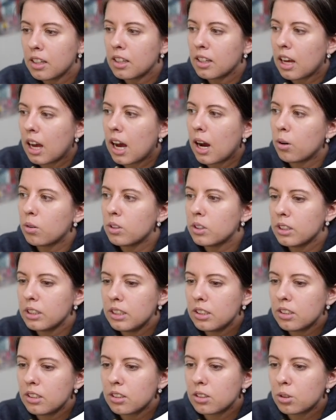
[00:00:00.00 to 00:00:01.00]
How are
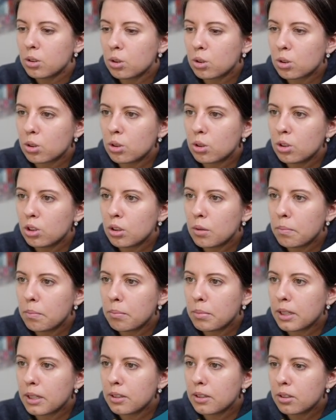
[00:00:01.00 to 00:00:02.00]
these their search
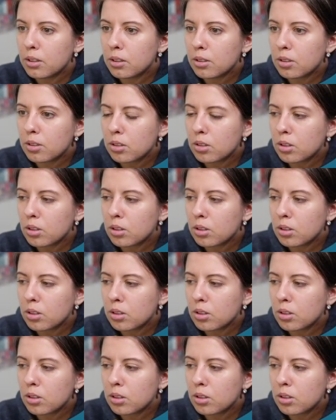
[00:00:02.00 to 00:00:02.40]
competitors?